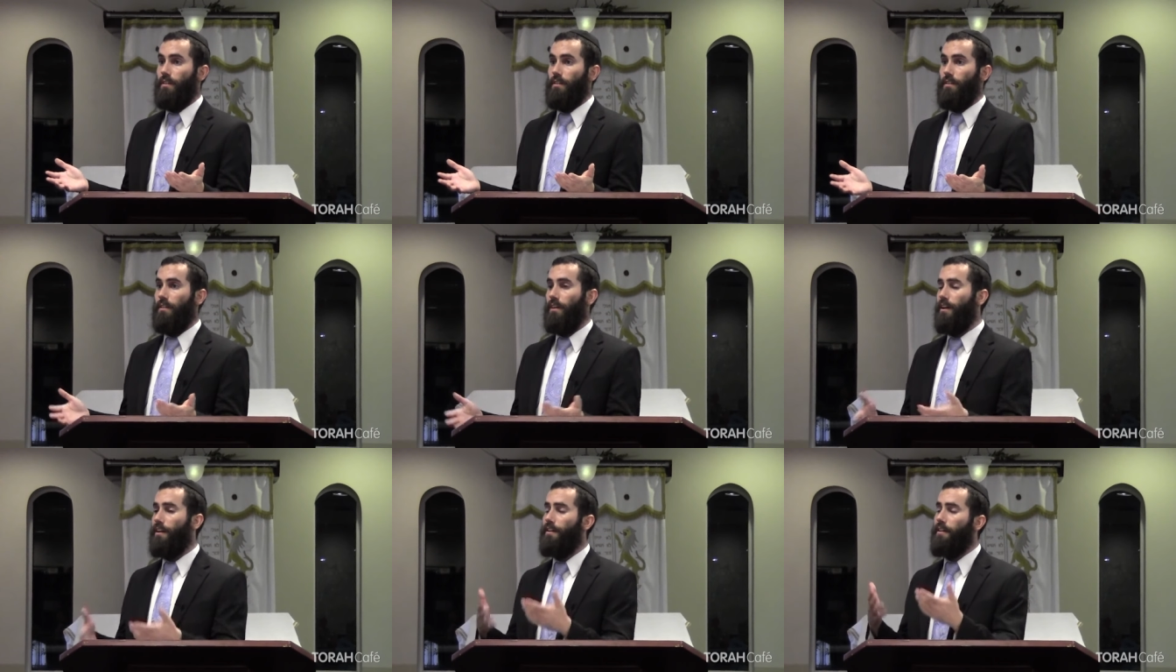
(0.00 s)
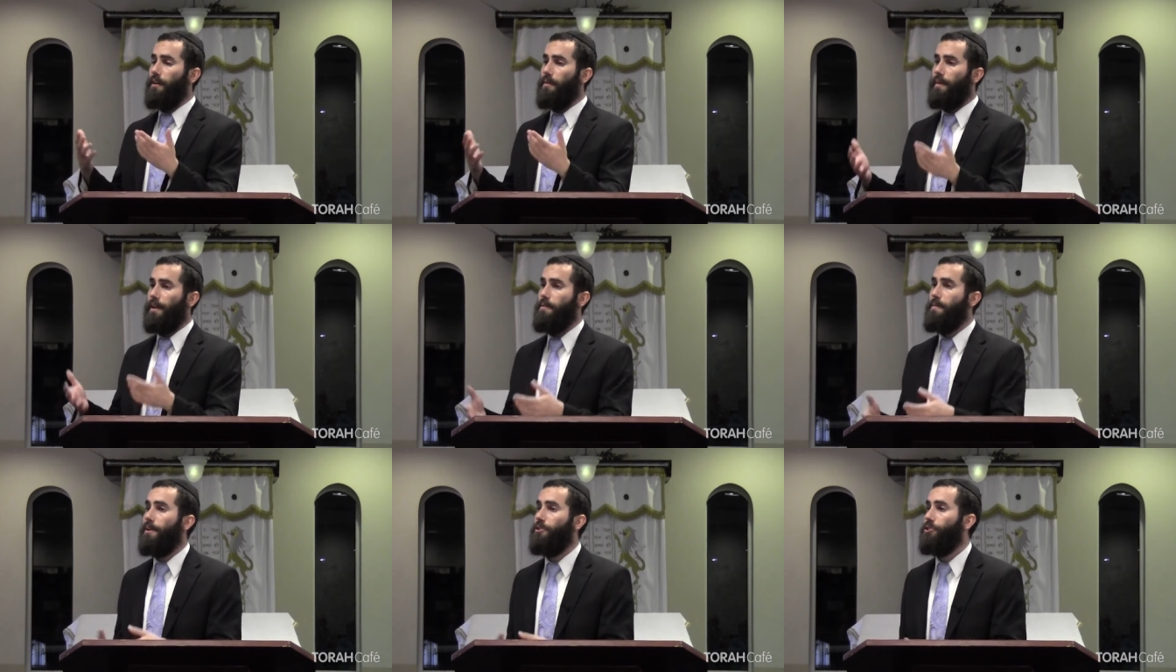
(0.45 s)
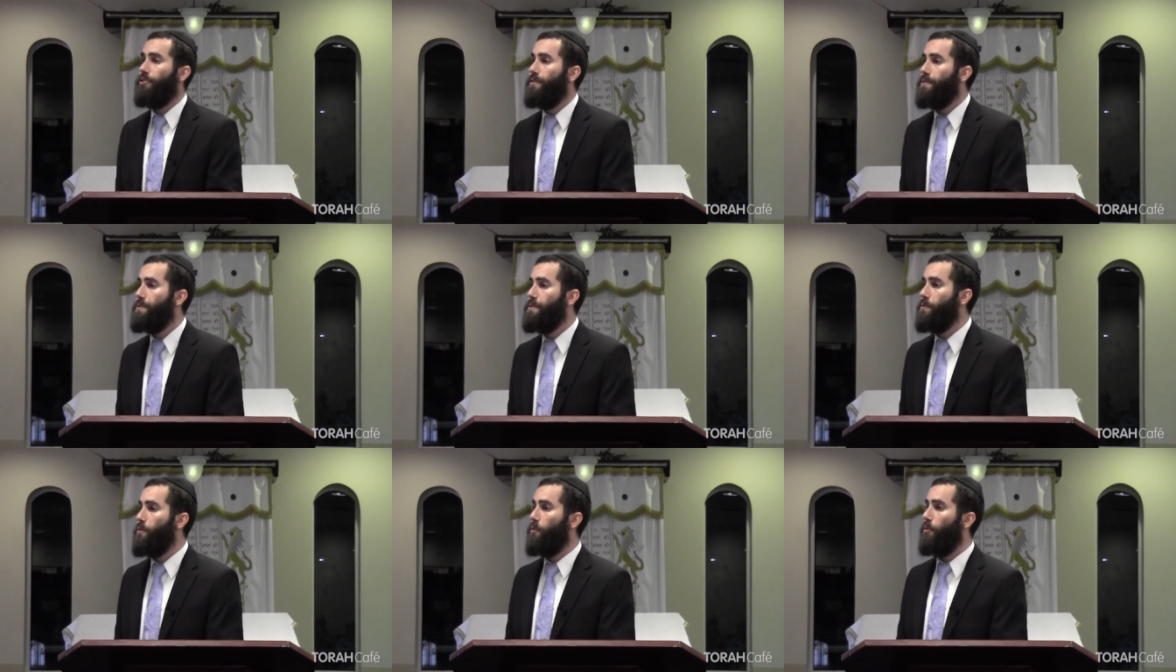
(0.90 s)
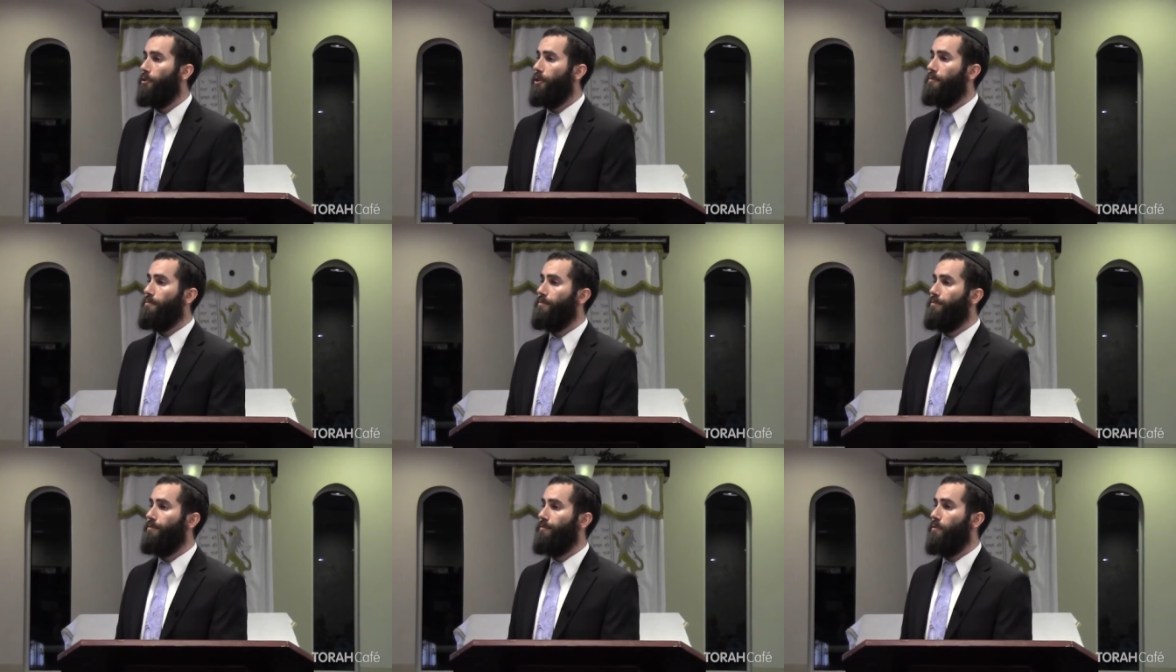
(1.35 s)
You know, I may have mentioned the
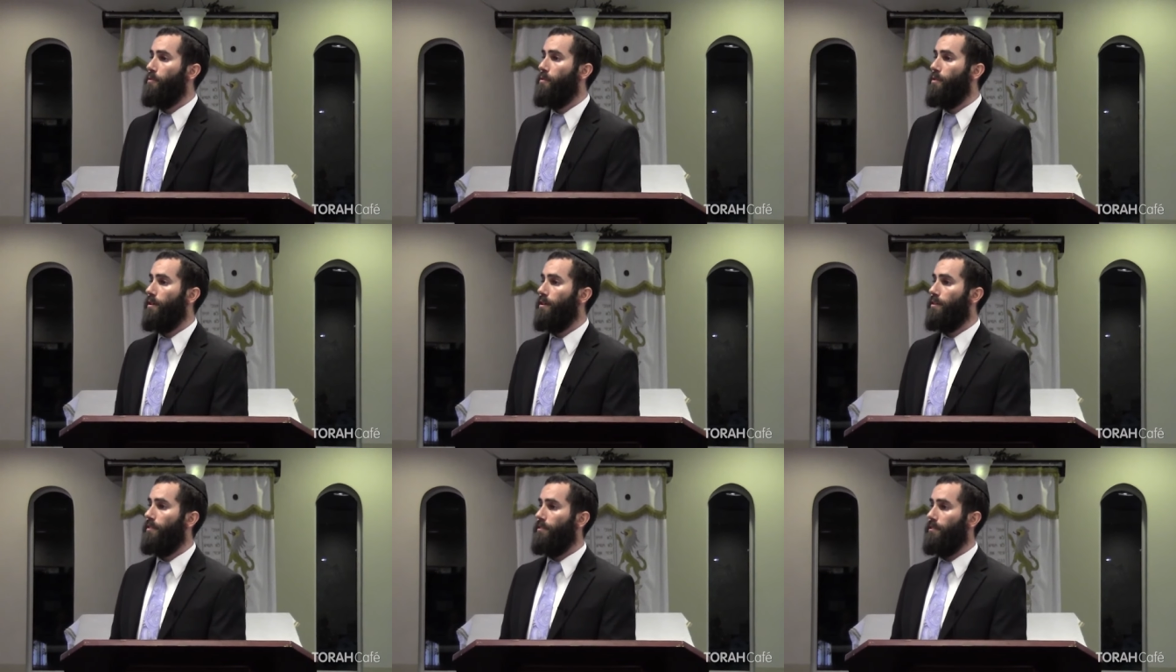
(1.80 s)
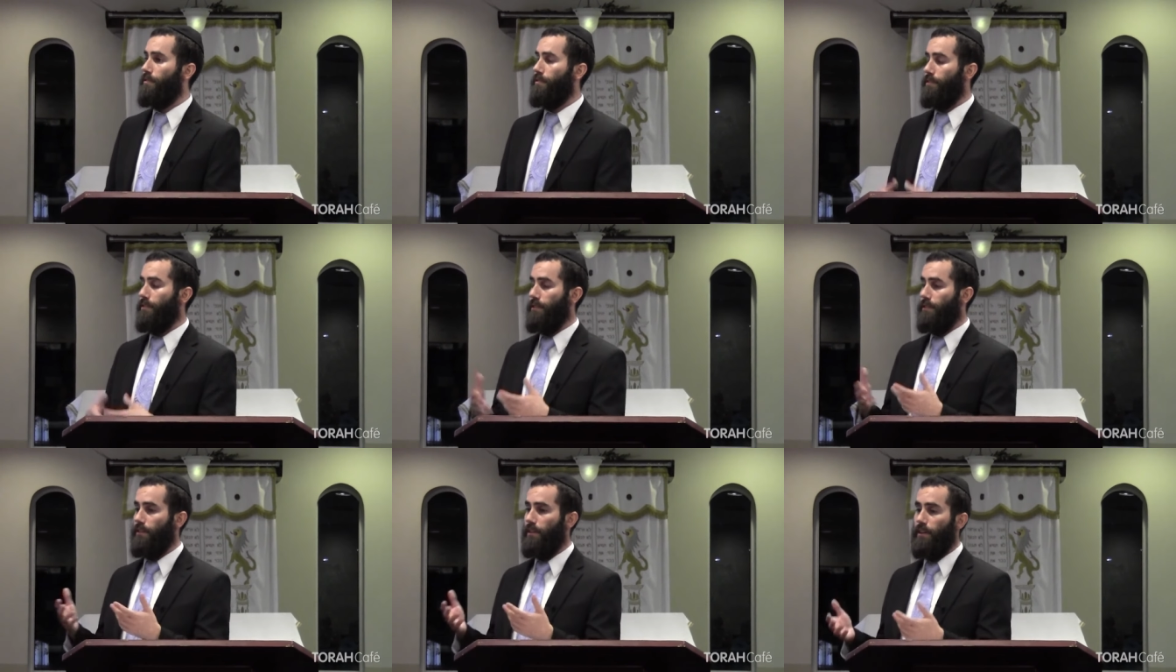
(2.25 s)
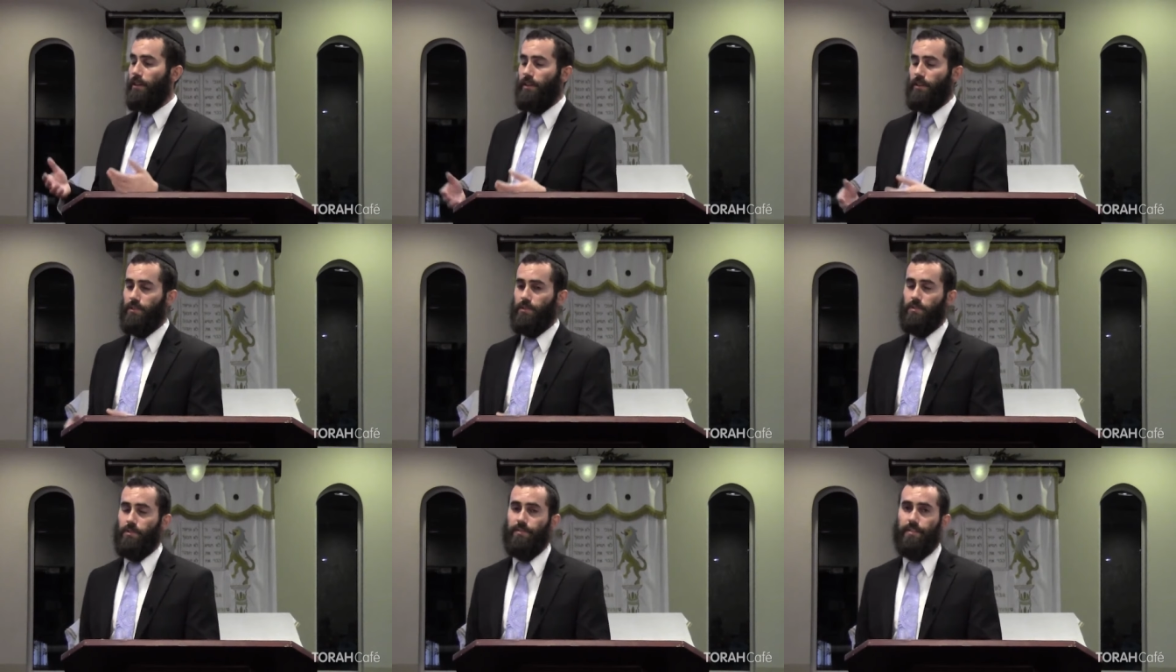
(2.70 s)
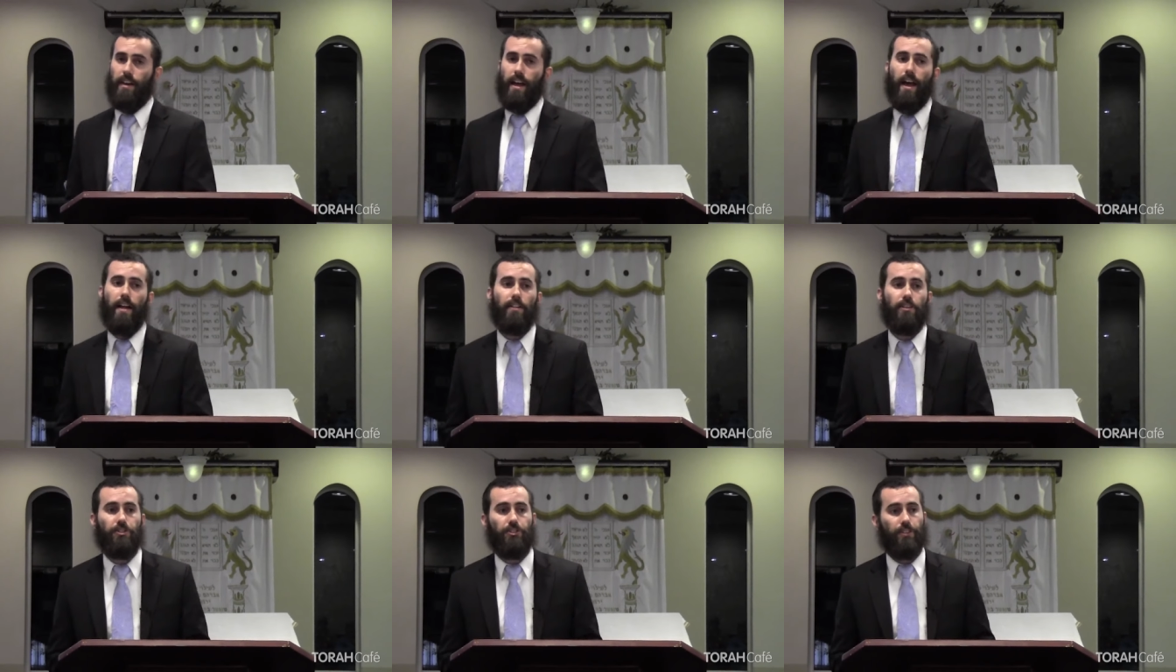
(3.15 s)
story before, or the sort of
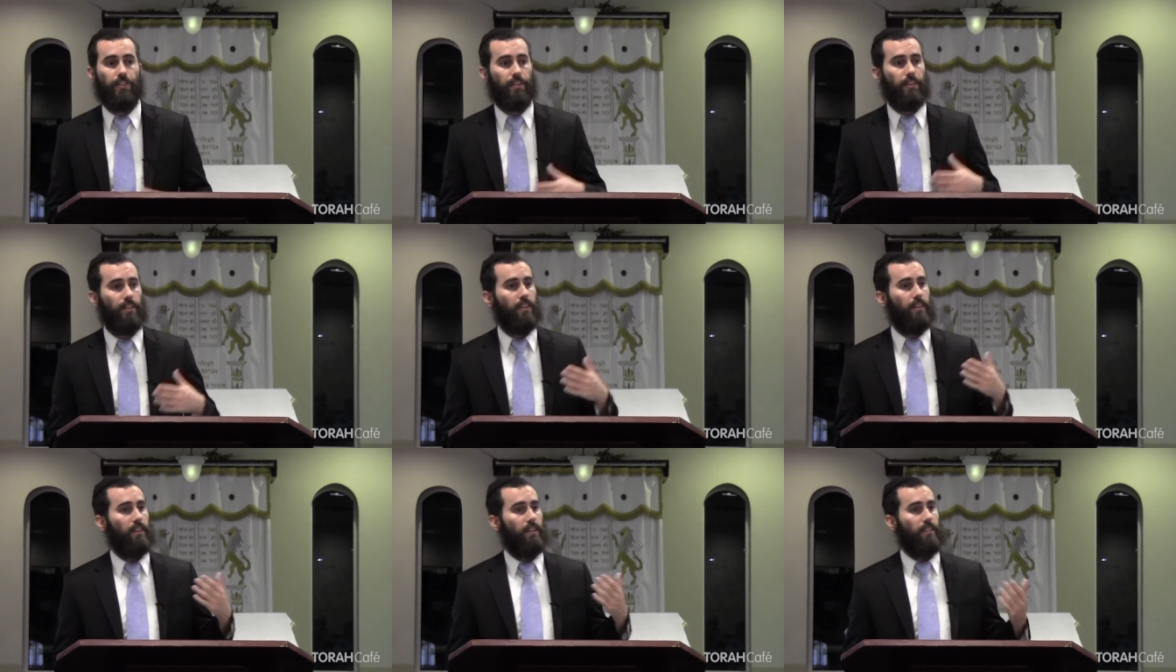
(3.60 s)
analogy